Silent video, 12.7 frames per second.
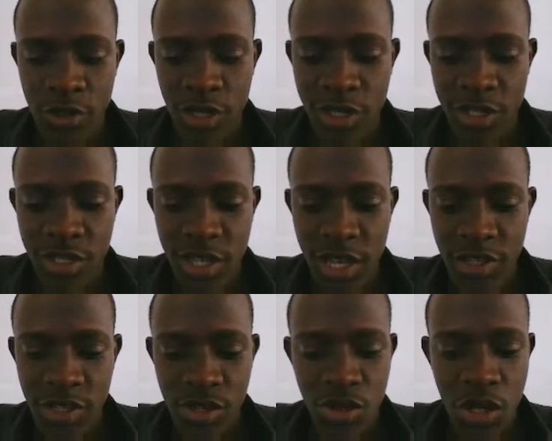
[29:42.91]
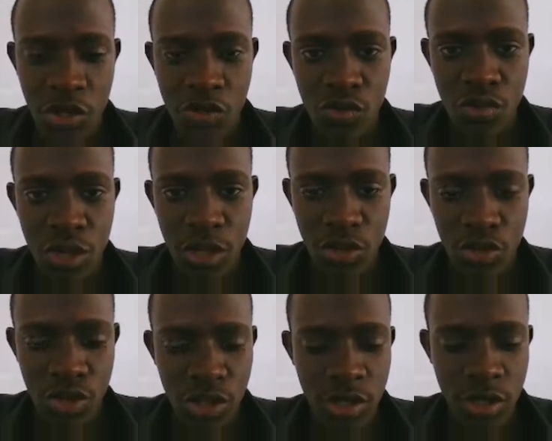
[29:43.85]
so in this case it's going to be
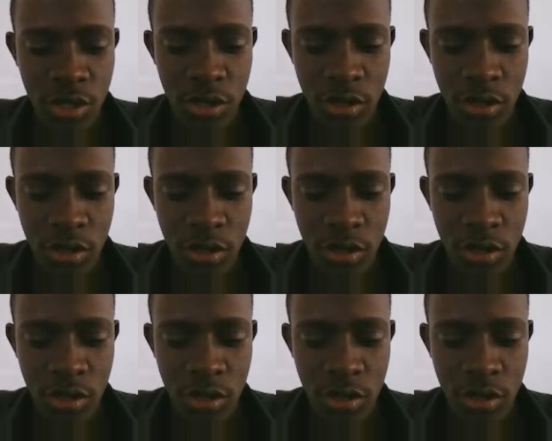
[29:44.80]
use